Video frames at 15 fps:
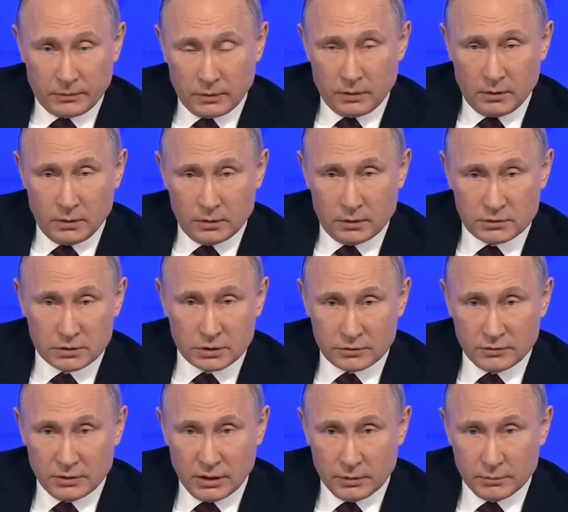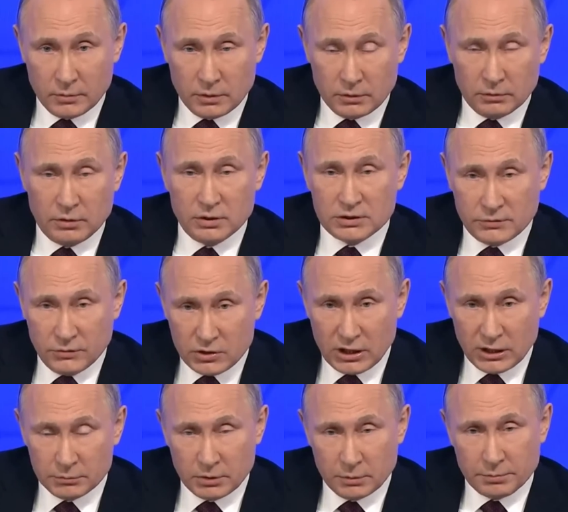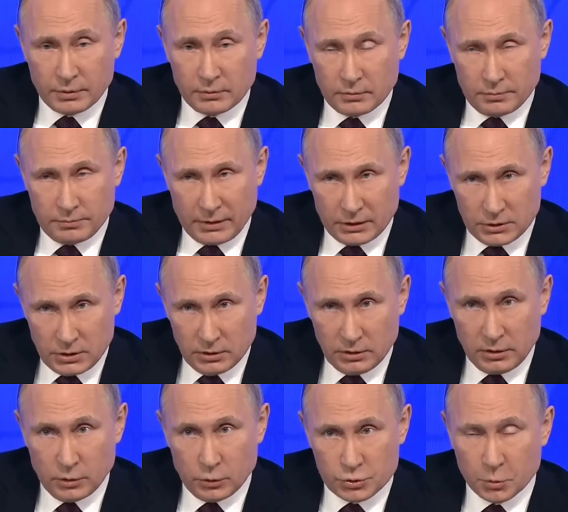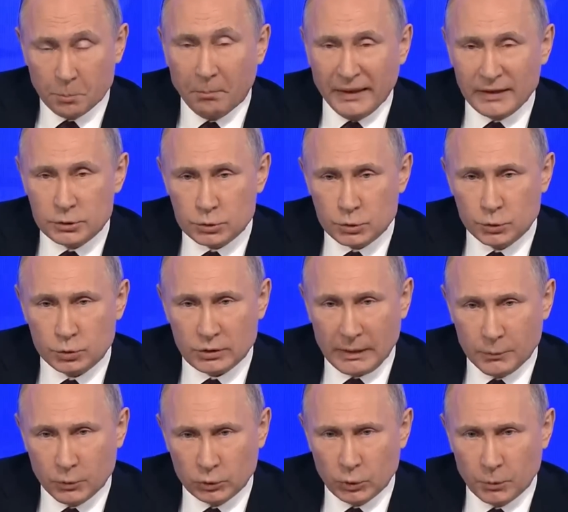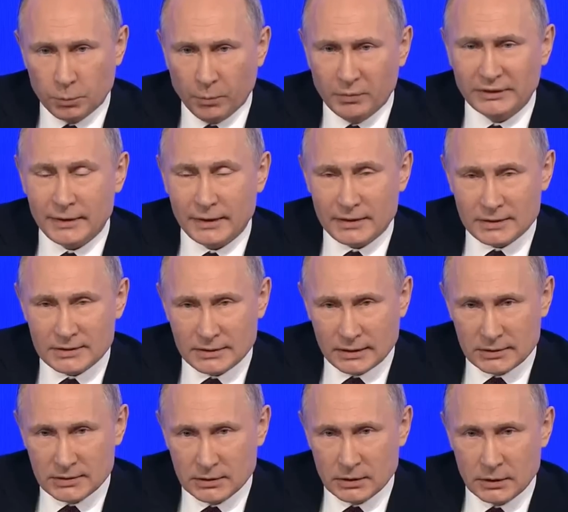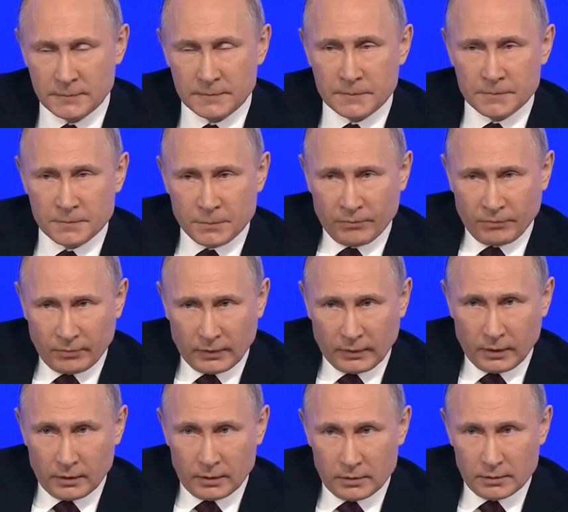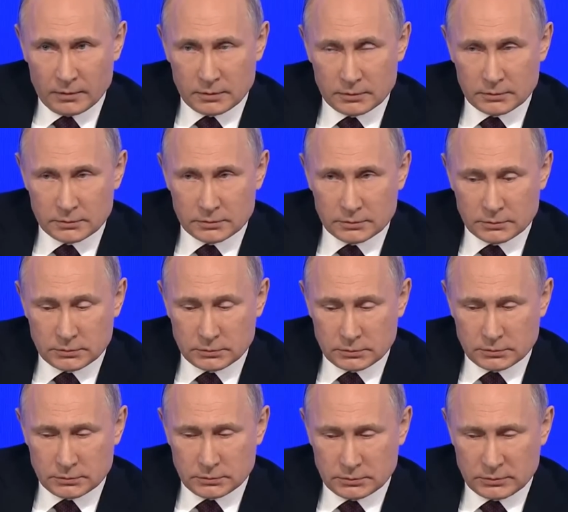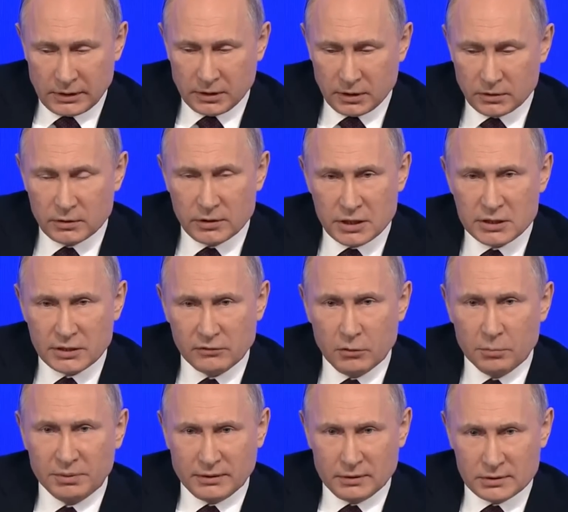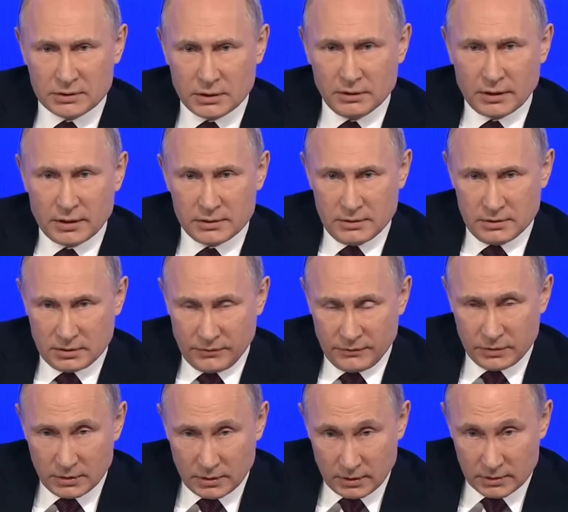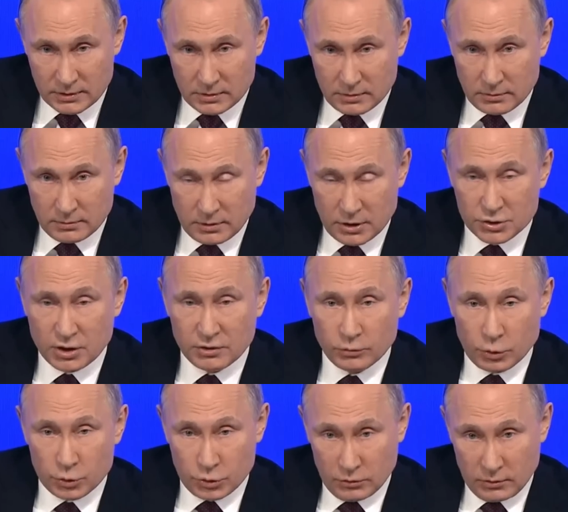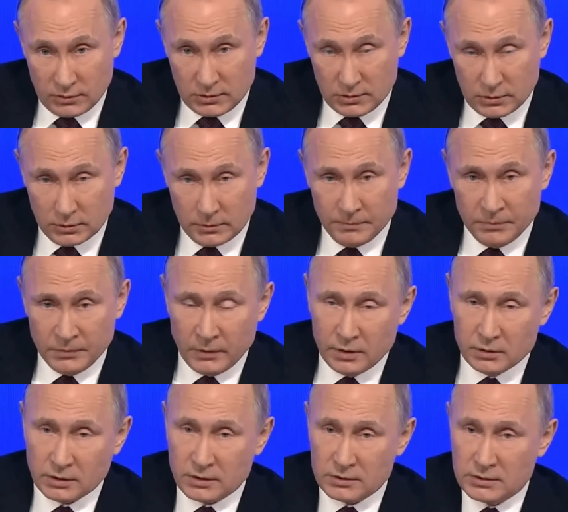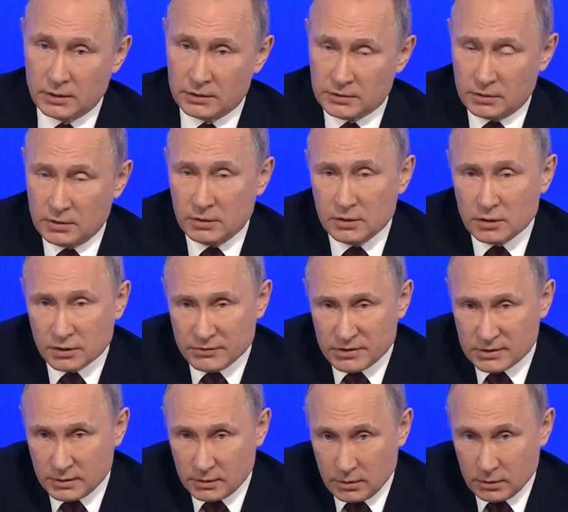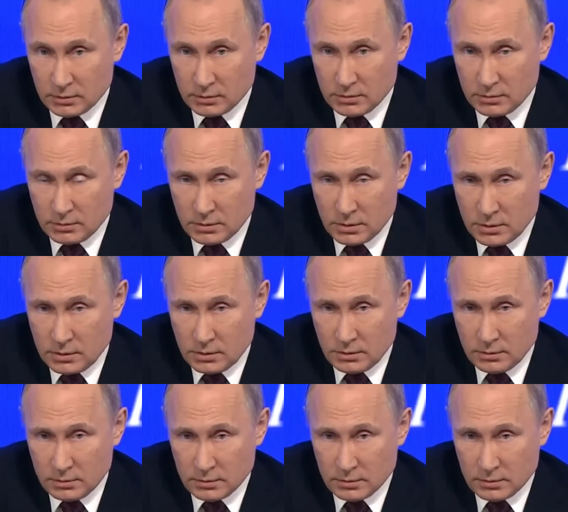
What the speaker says: won't be a secret that, indeed, a lot of work has been done in terms of the modernization of missile and nuclear capabilities of the armed forces of the Russian Federation.